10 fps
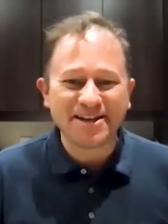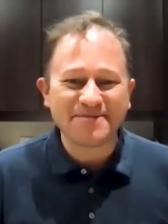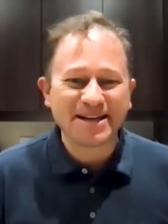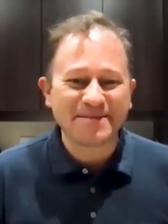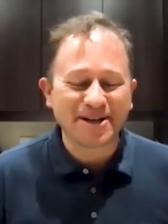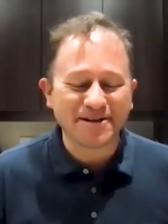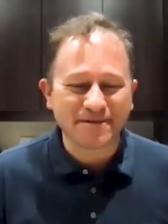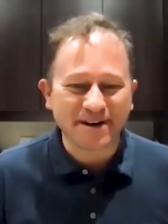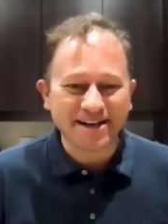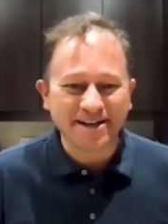You've become a good
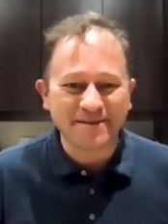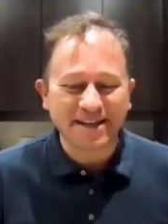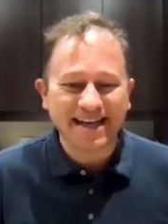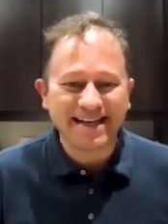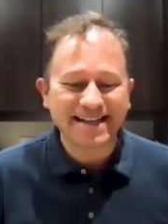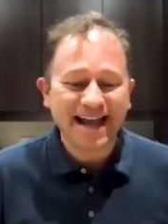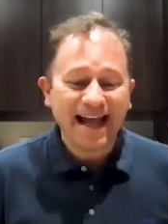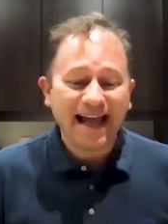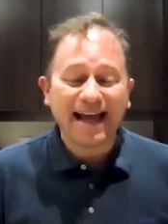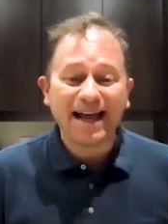friend over the years,
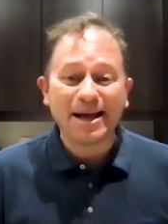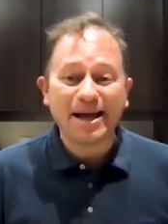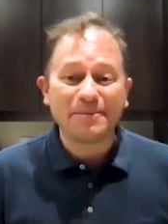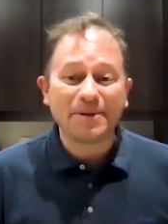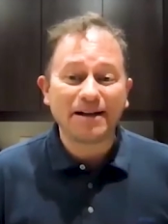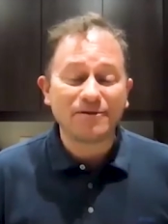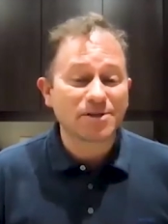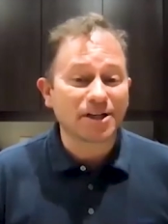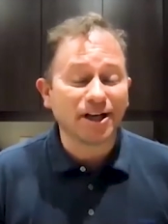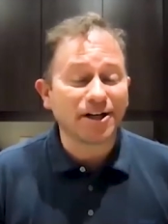uh, but I've
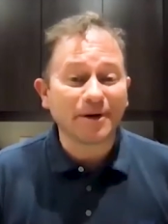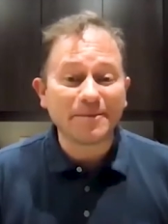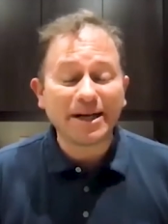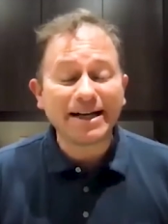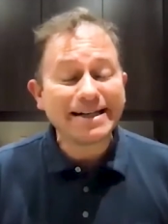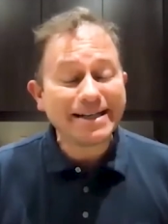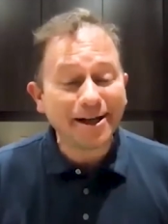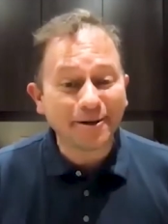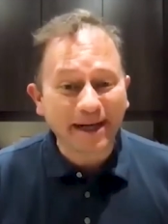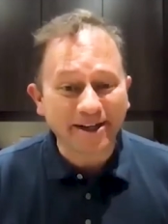also learned quite a bit I didn't know about